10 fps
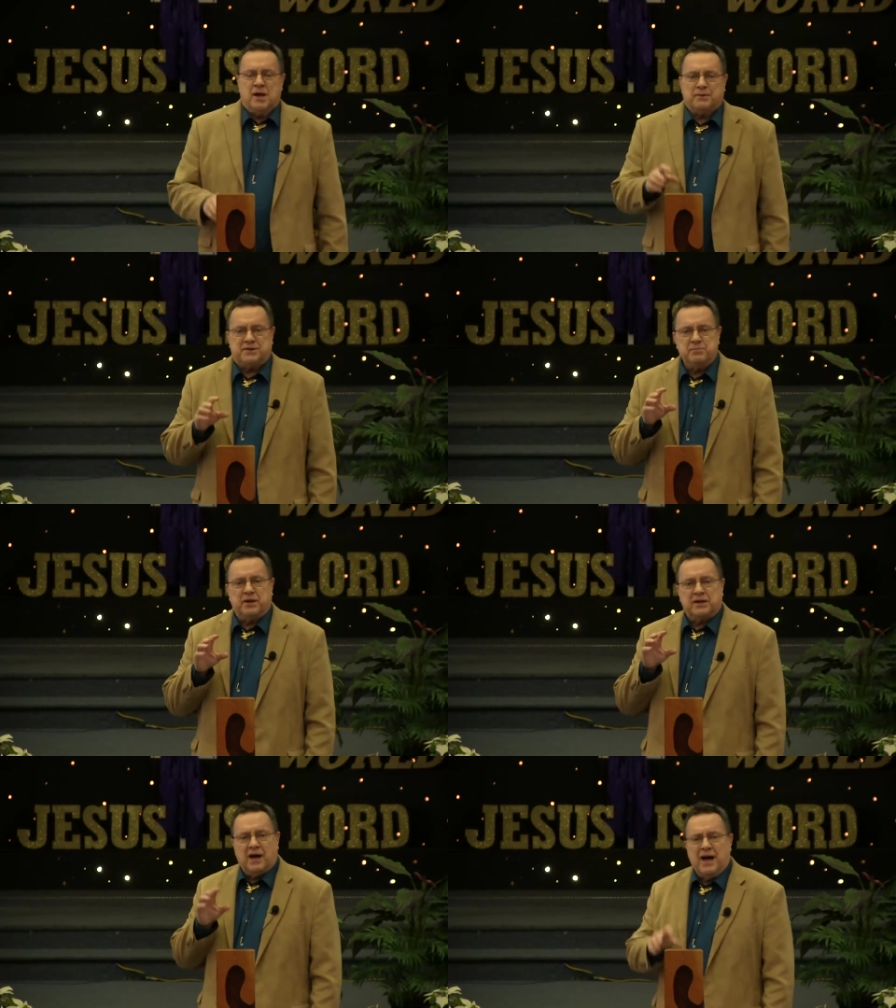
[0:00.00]
But see,
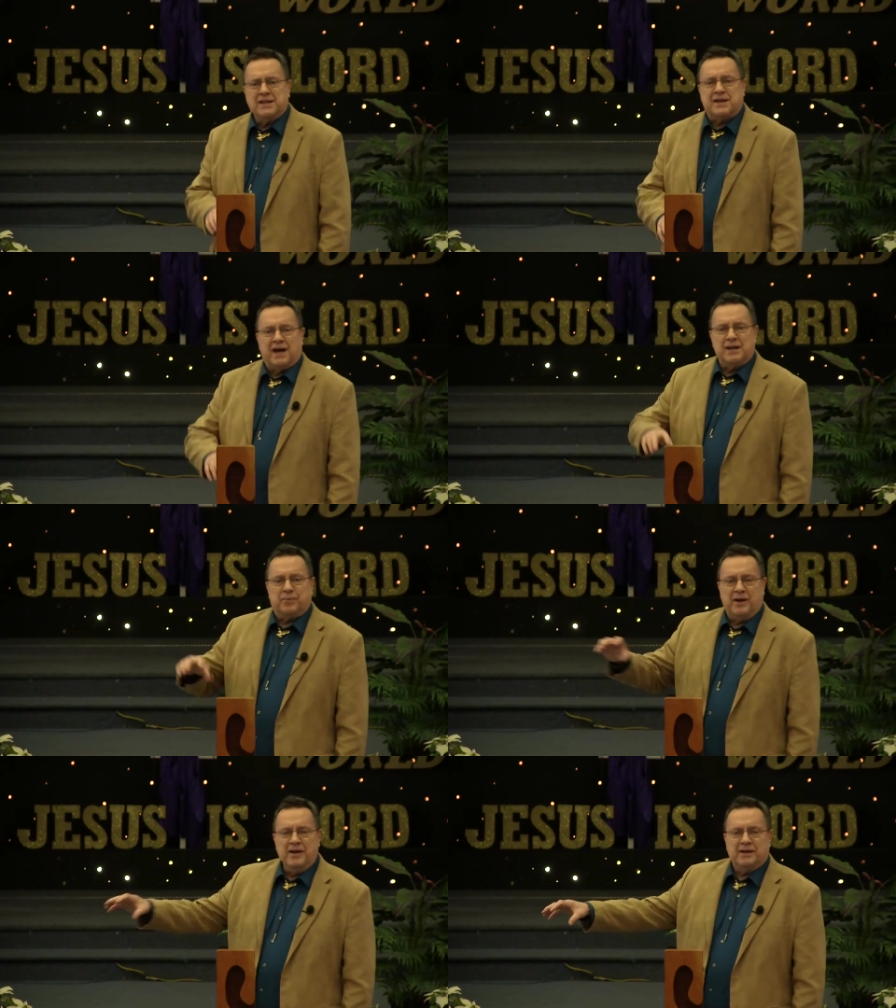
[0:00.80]
but God's got a
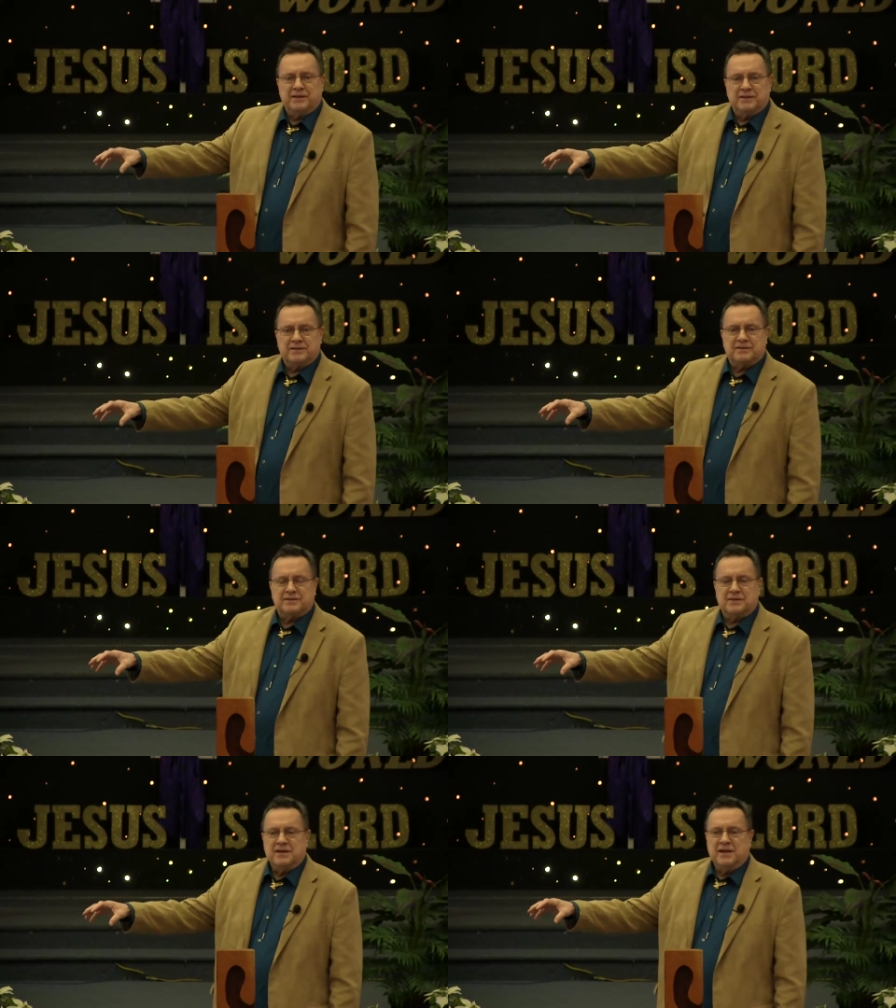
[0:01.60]
plan,
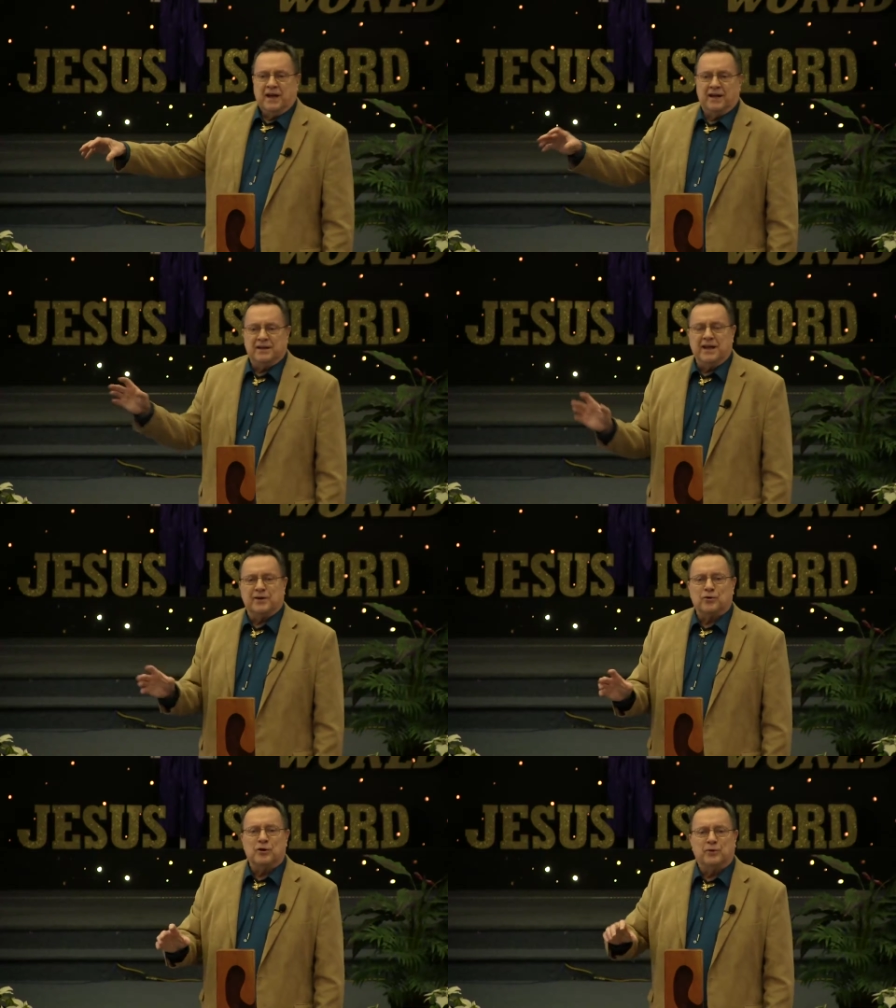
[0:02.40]
and
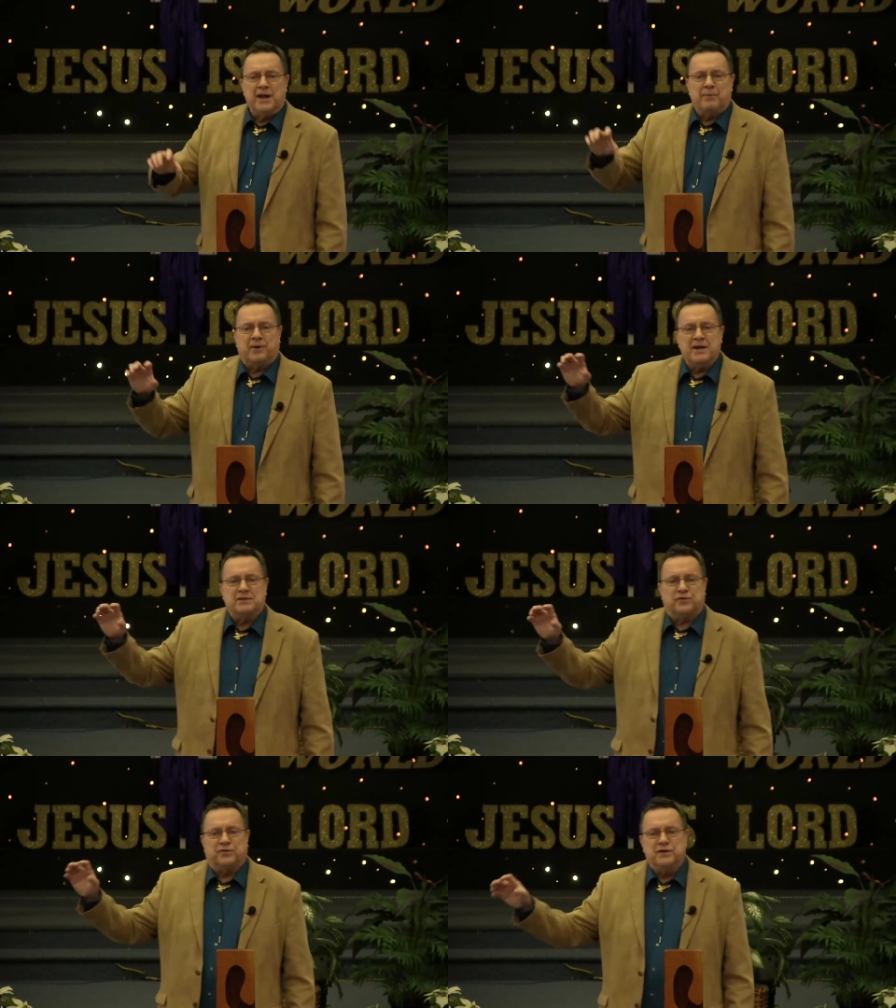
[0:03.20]
later on, when that
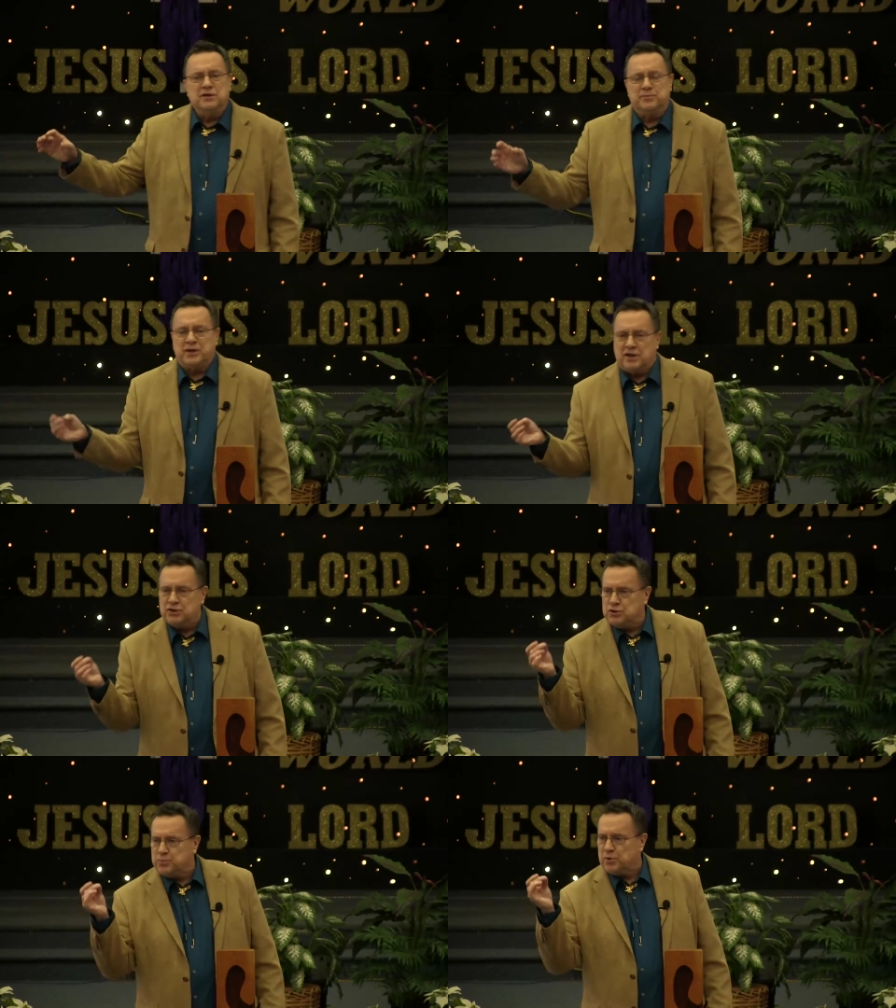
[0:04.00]
plan's fulfilled,
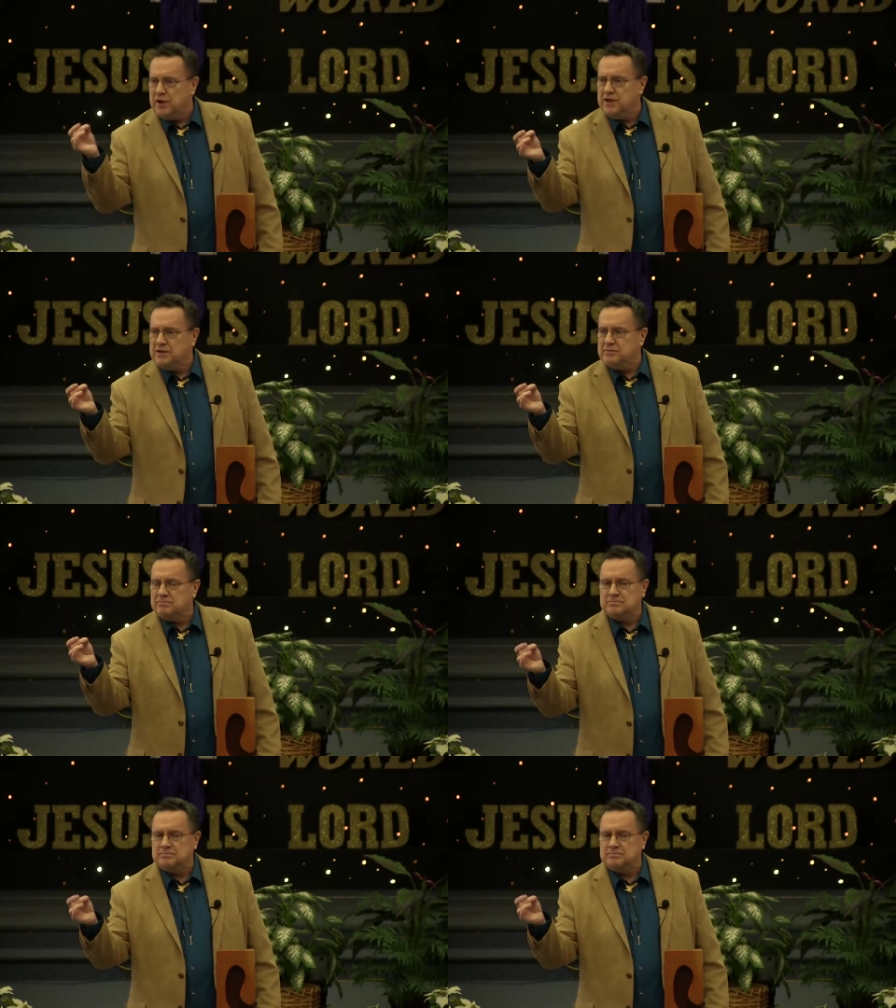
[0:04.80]
because you prayed,